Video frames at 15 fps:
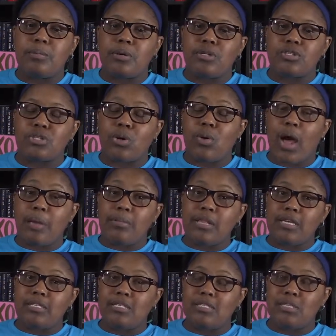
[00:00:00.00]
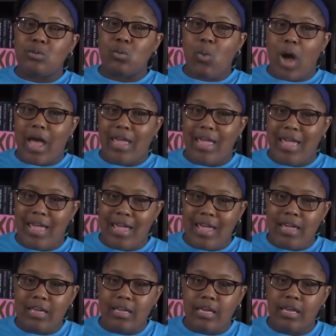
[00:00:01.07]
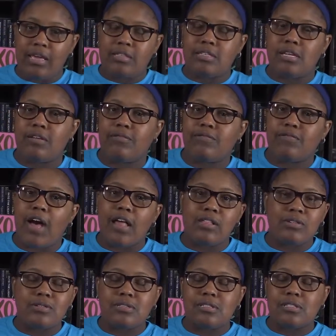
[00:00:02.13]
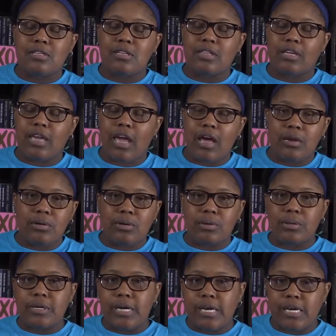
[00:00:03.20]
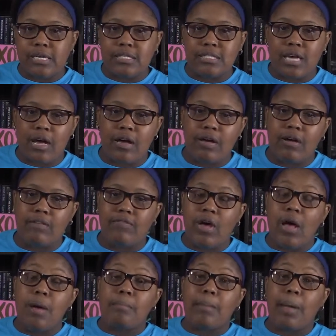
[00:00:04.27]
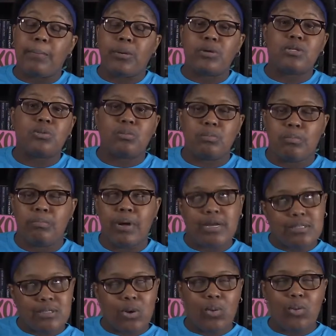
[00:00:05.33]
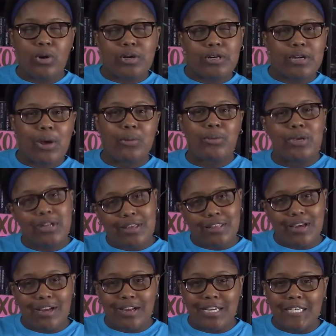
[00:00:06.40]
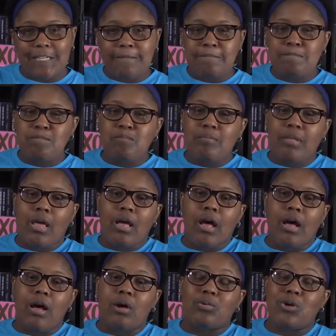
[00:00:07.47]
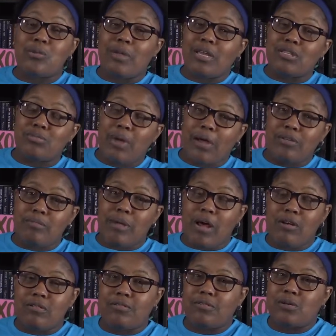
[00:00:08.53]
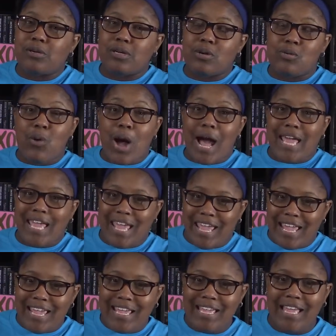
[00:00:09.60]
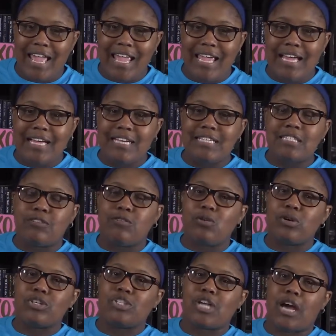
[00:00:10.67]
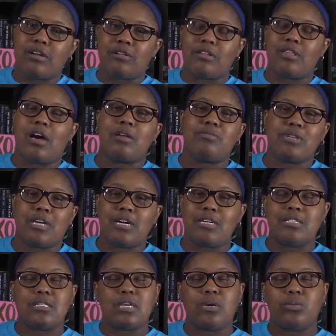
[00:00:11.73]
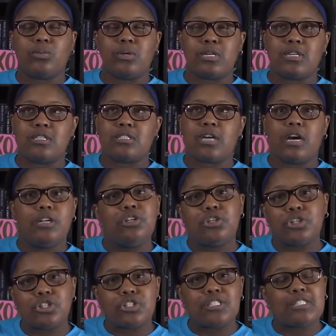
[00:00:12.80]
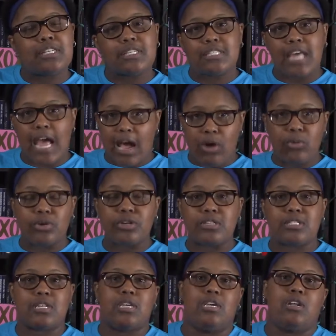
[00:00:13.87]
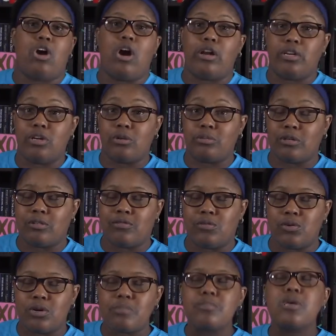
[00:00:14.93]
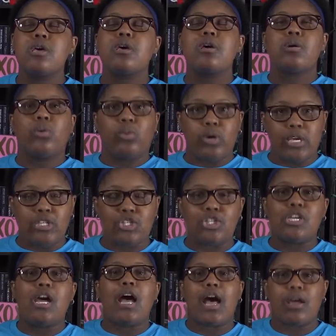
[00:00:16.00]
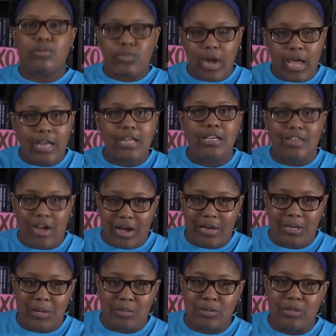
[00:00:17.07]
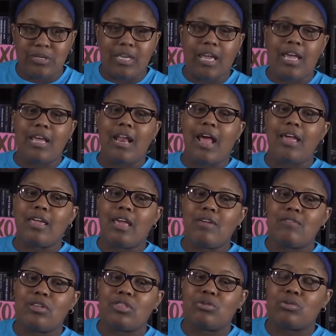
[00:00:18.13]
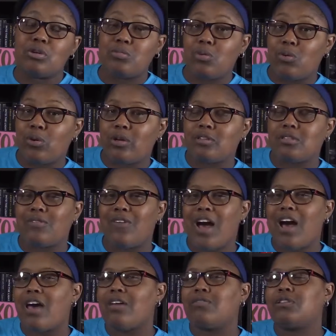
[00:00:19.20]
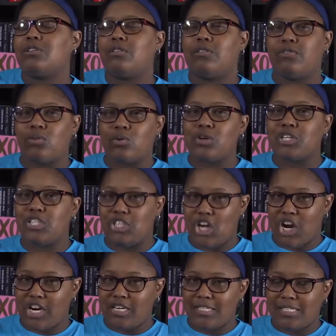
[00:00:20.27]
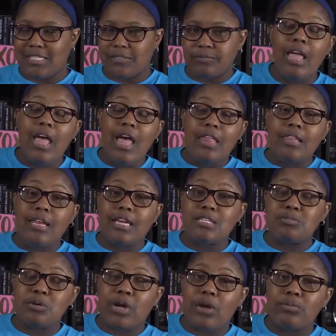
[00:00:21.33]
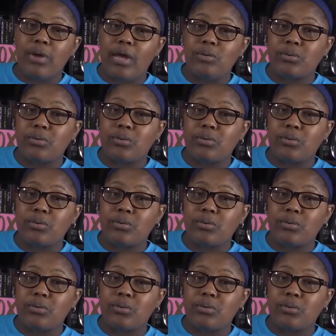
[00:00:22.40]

So I place this in YA. It follows the categories of my buzzword readathon, romance roundabout for YA, and for genre-a-thon because it was under 6 hours in audiobook form, which I read in audiobook, and I gave it 3.5 to 4 stars. The next book I read